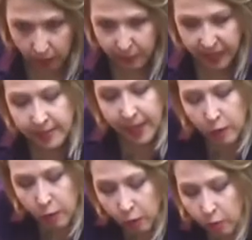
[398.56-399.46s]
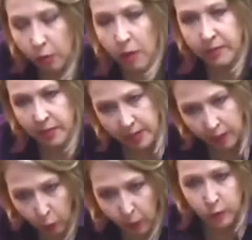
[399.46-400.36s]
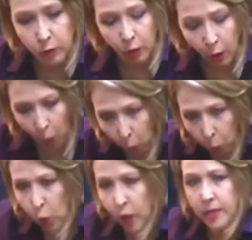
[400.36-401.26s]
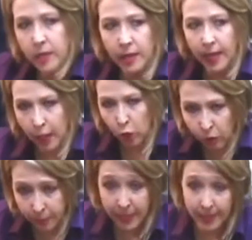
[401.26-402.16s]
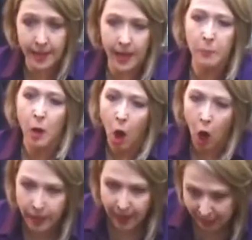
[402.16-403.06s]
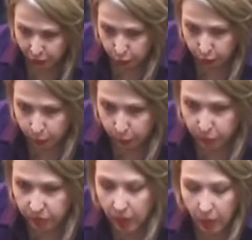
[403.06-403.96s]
because they knew that the acquittal would incriminate them on national news.